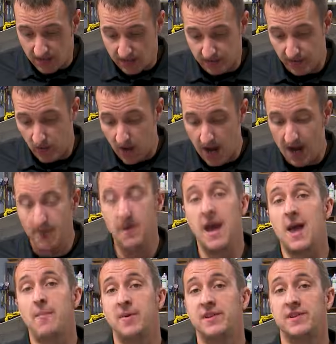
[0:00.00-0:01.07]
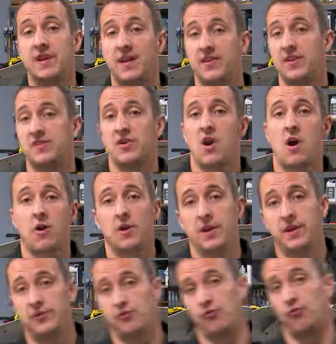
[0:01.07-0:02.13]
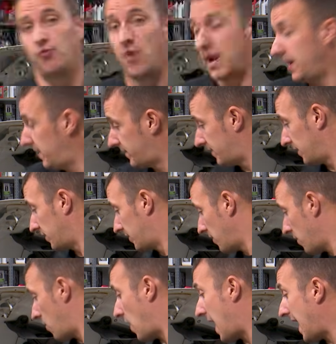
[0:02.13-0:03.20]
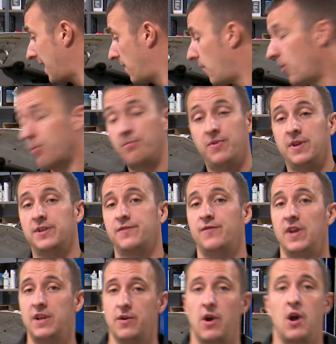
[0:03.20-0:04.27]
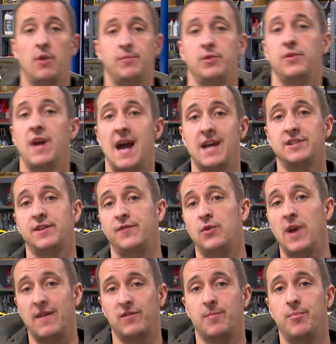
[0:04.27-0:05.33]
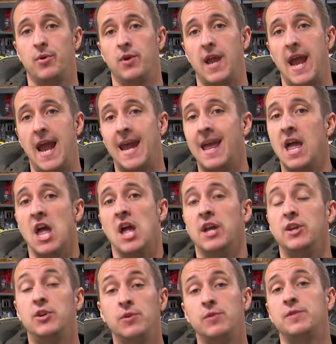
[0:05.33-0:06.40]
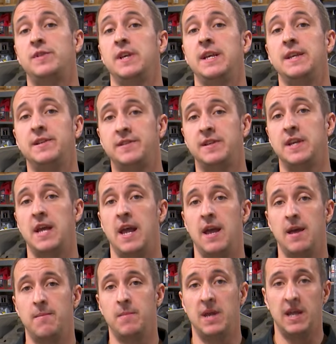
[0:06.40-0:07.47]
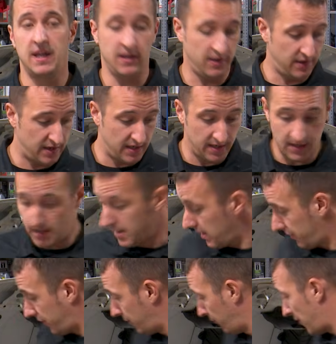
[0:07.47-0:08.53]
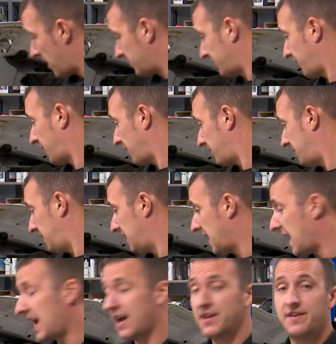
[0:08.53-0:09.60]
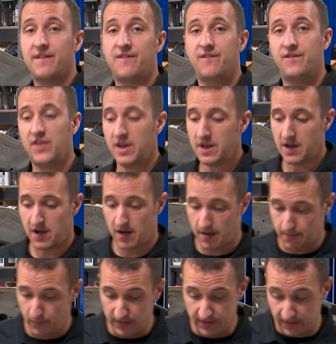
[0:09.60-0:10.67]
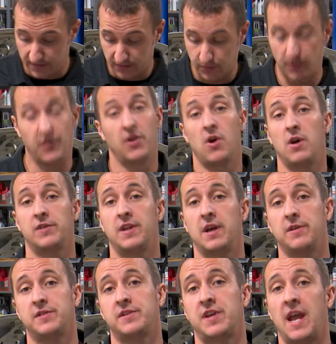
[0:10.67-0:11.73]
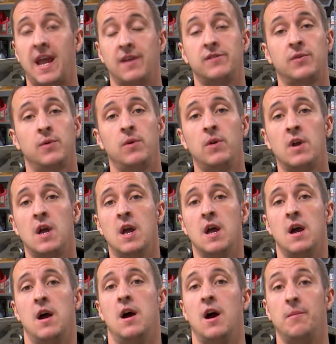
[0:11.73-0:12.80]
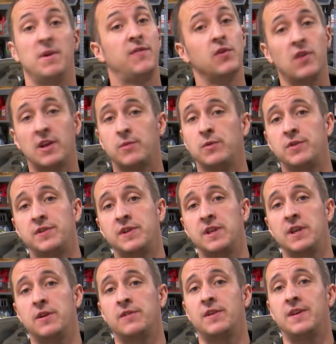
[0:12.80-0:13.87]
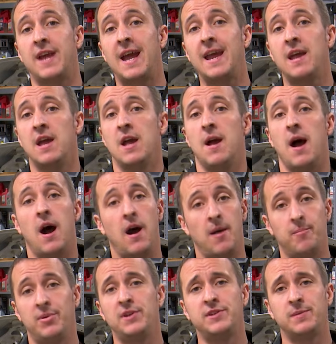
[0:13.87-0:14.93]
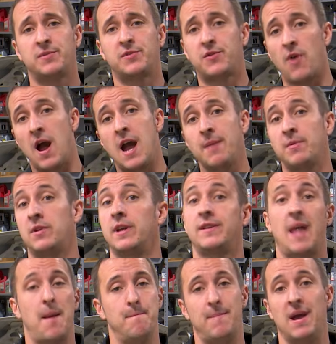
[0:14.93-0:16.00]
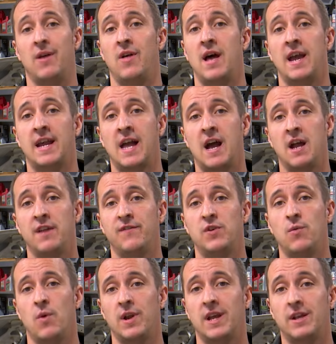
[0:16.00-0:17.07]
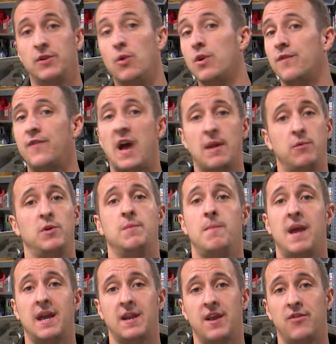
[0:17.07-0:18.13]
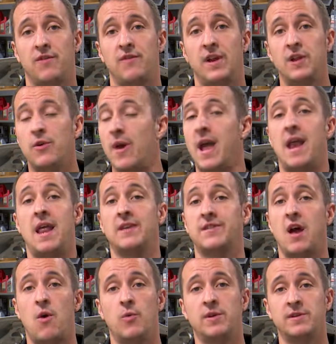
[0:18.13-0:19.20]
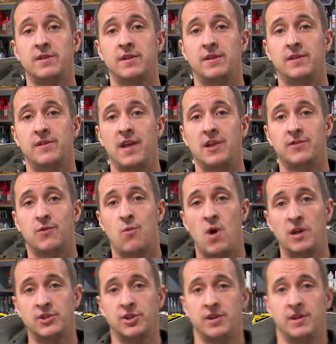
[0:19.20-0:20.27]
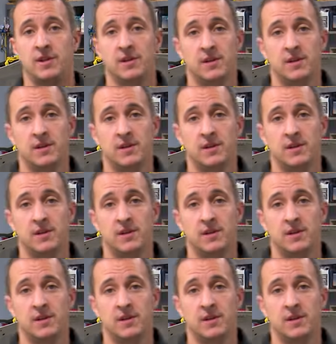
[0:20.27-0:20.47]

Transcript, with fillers: So I'm happy to say that this car is ready to go. I hope this video helped you guys. If you have to put a used ECM in the uh, 2013 Honda Fit, um, we did this with an Autel scan tool. Um, if you liked what you've seen here today, um, please subscribe, click that bell icon if you wanna get notified when we make another video. And as always, thanks for watching.